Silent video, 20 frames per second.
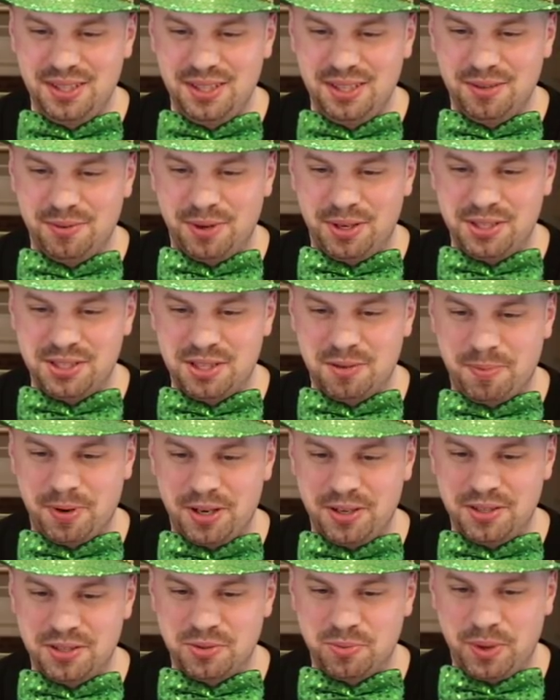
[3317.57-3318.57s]
When is the
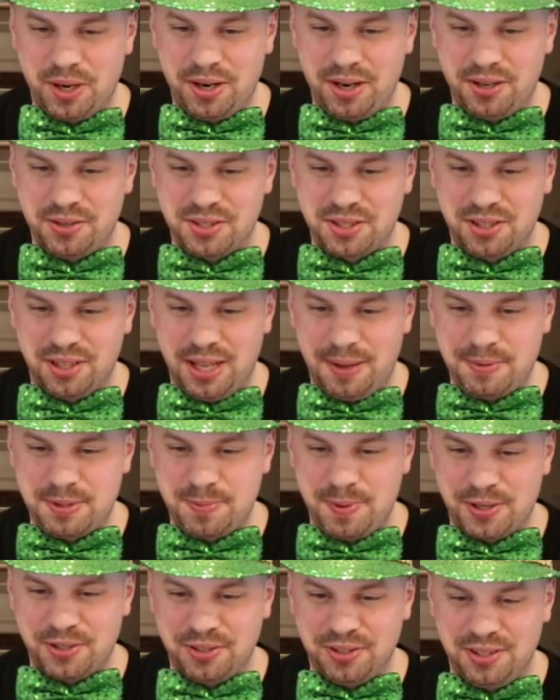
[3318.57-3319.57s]
Barton's Warehouse Collapse
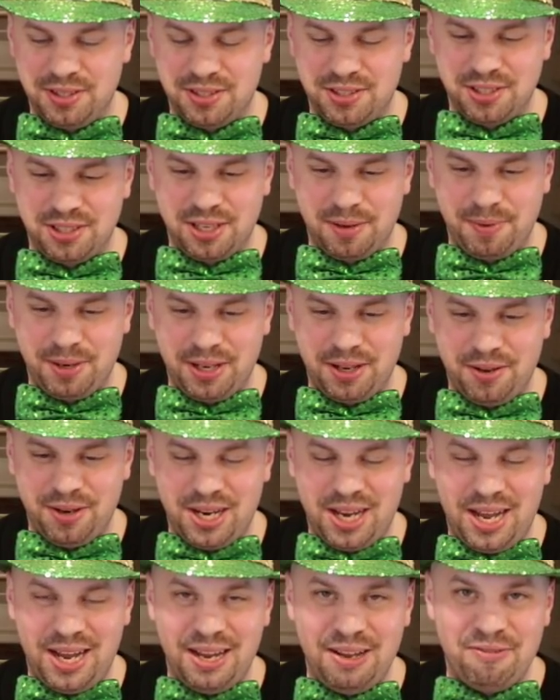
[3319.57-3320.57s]
Special Edition coming out?
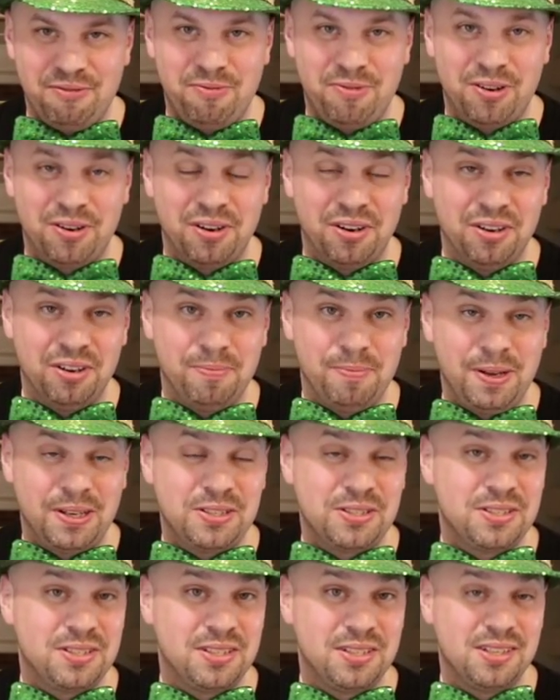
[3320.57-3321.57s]
I've heard
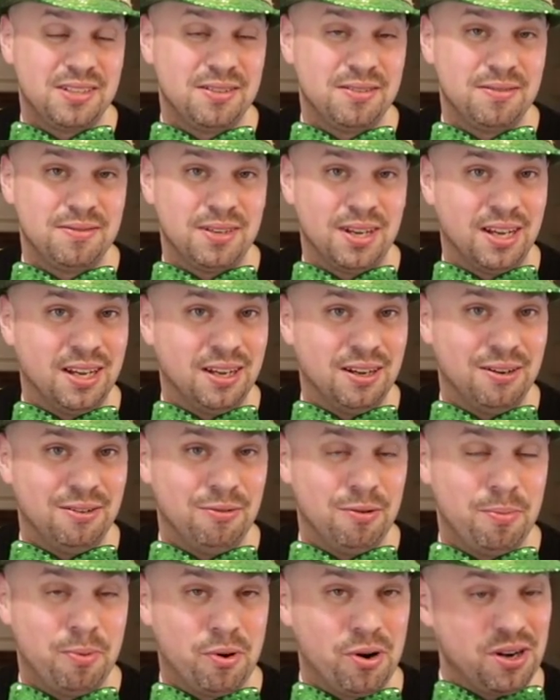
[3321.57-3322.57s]
mixed
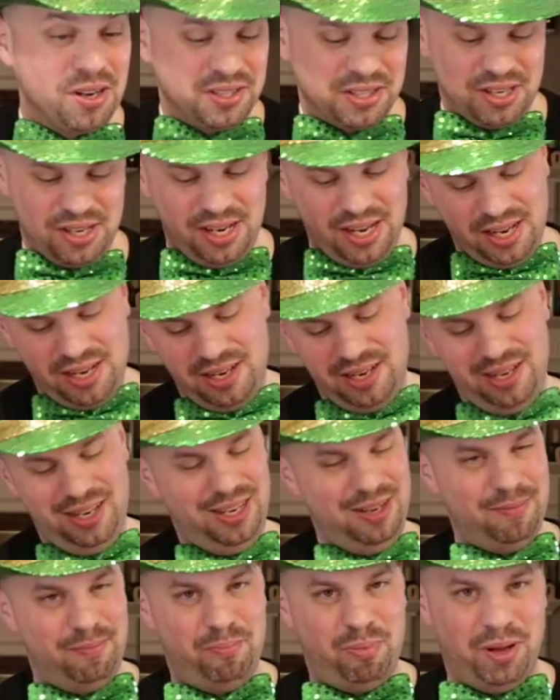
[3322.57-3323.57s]
reportings on that,
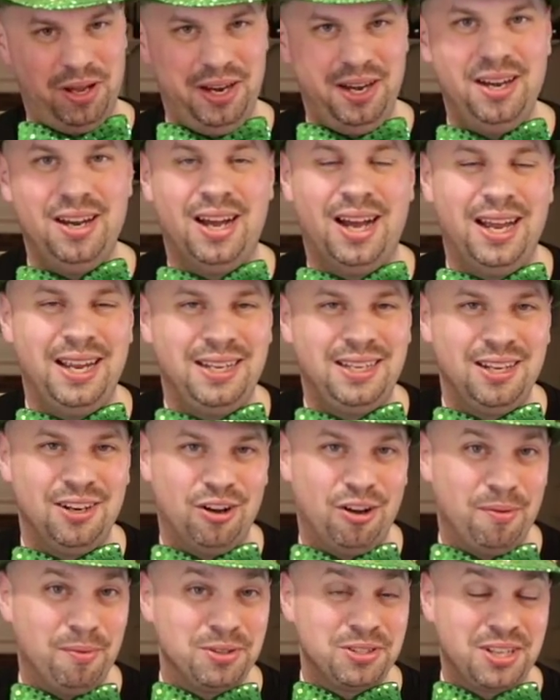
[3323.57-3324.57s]
but I can
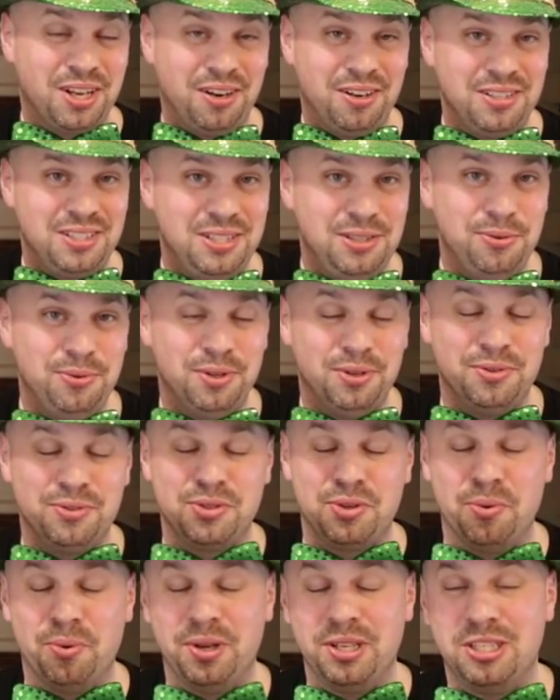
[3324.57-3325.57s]
almost guarantee you there's
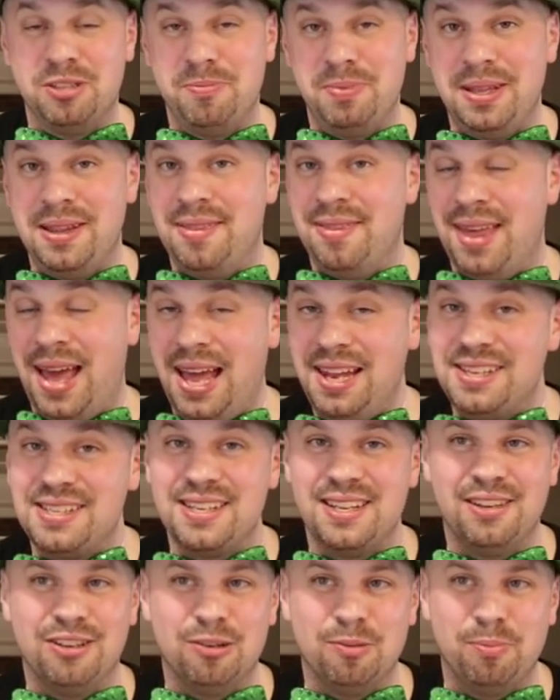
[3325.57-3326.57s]
going to be that,
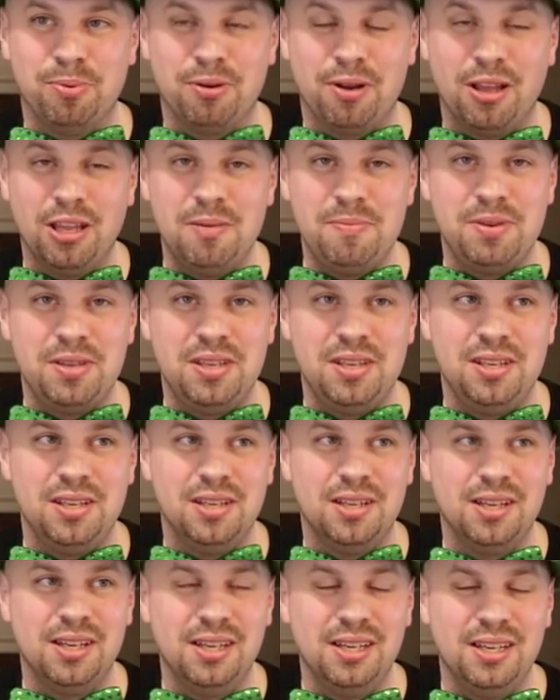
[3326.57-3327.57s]
and there'll probably
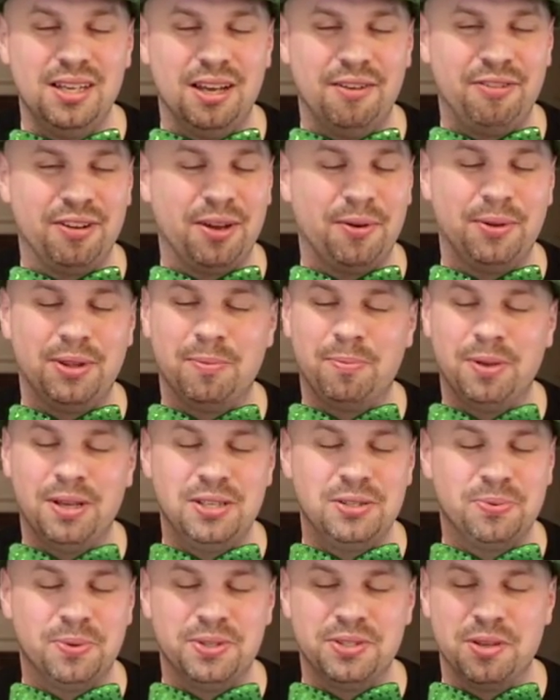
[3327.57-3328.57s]
be, I forget what the
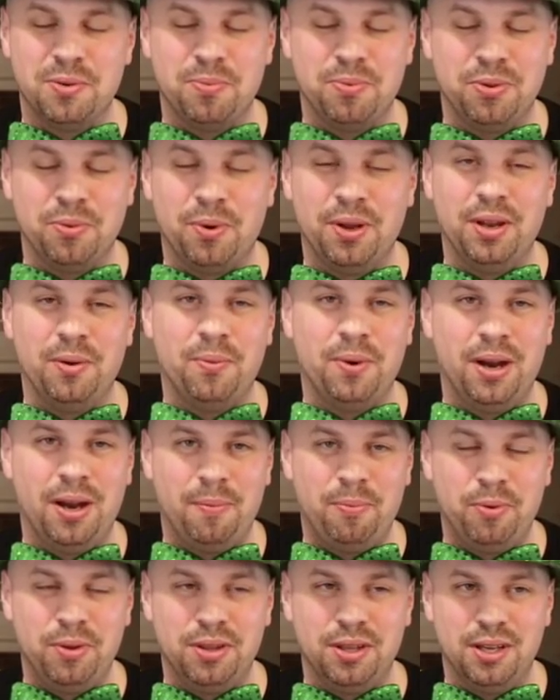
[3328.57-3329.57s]
place was, the one that went
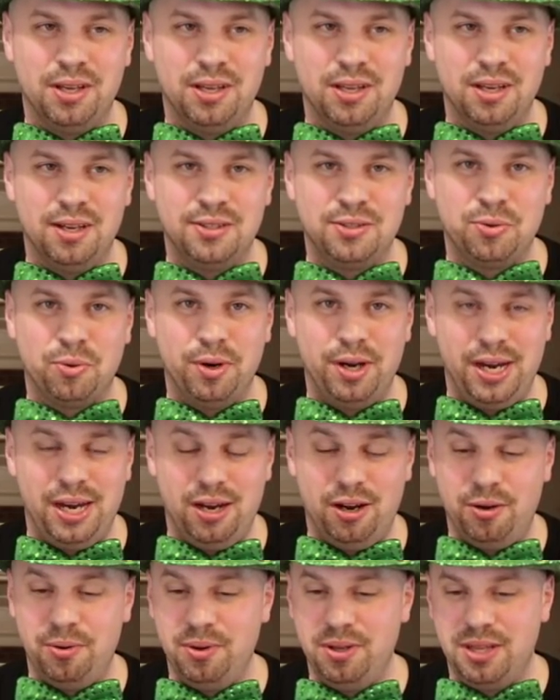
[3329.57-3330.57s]
up with a
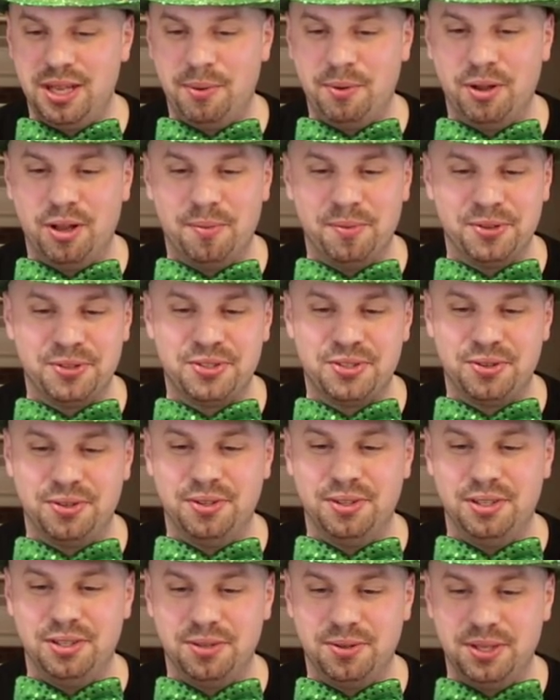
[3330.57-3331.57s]
tornado. That will almost
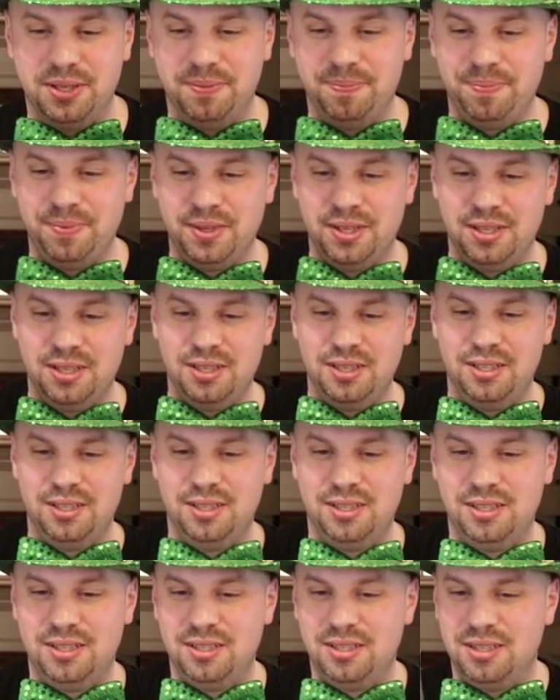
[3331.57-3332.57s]
certainly do it.
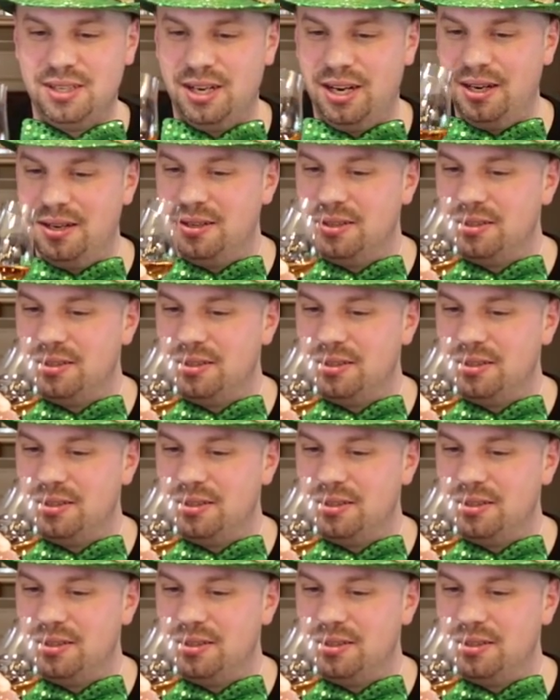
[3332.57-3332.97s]
All right.